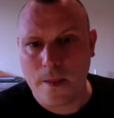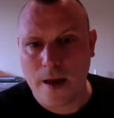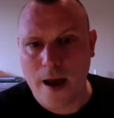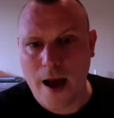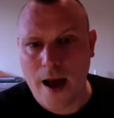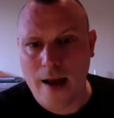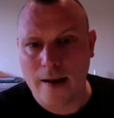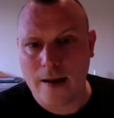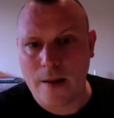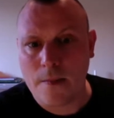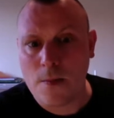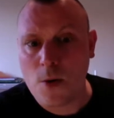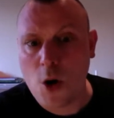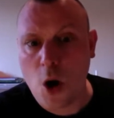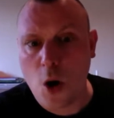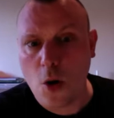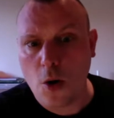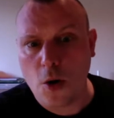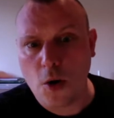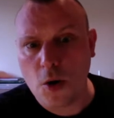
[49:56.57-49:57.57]
and I'm
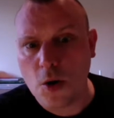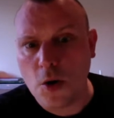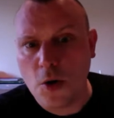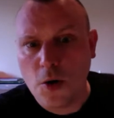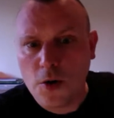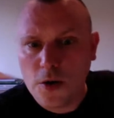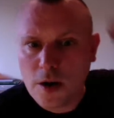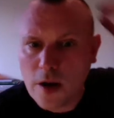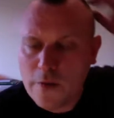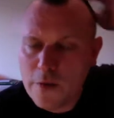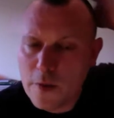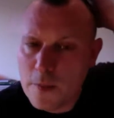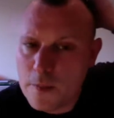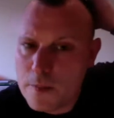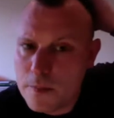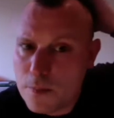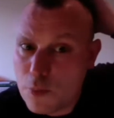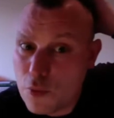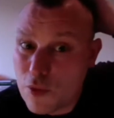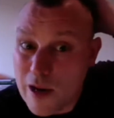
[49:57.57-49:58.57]
not good
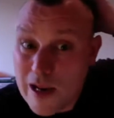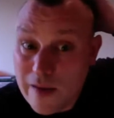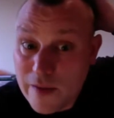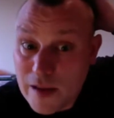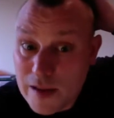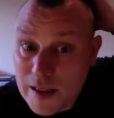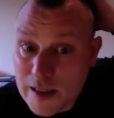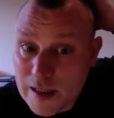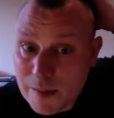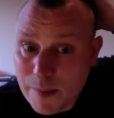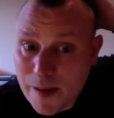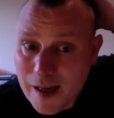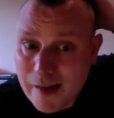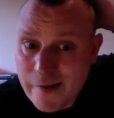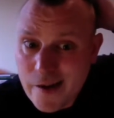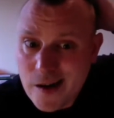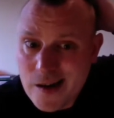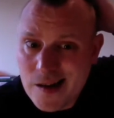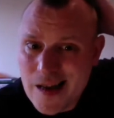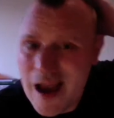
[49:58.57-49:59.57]
from previous
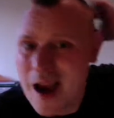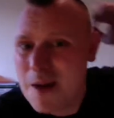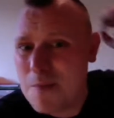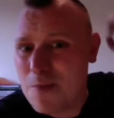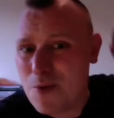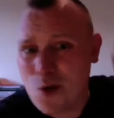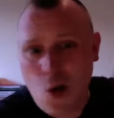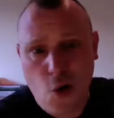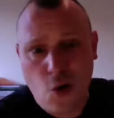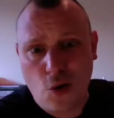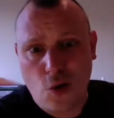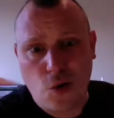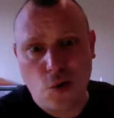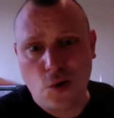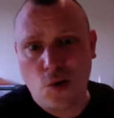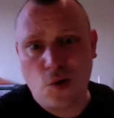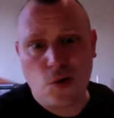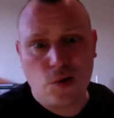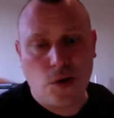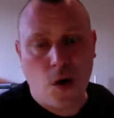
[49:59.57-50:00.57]
experience. I'm not
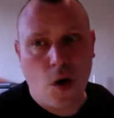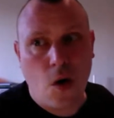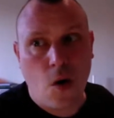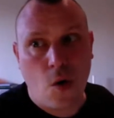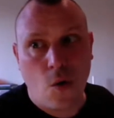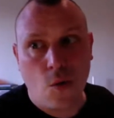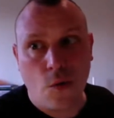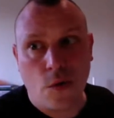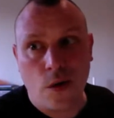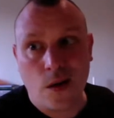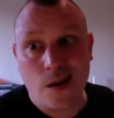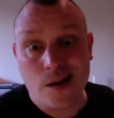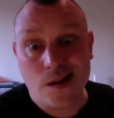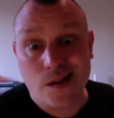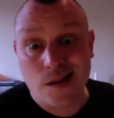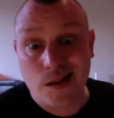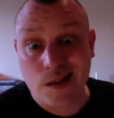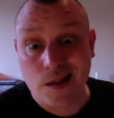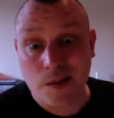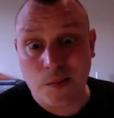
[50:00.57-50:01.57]
good on
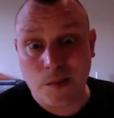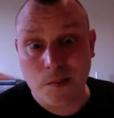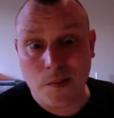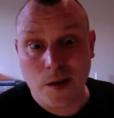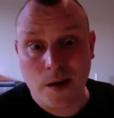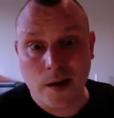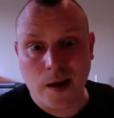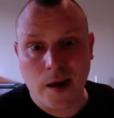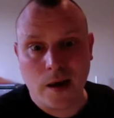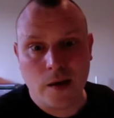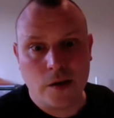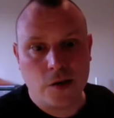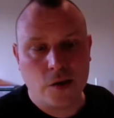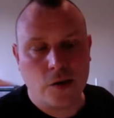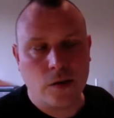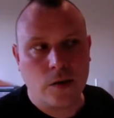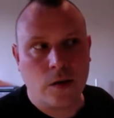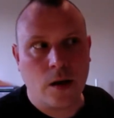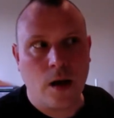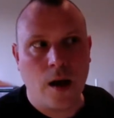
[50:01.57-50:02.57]
sleeping
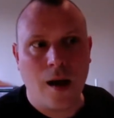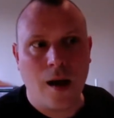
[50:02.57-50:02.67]
medication,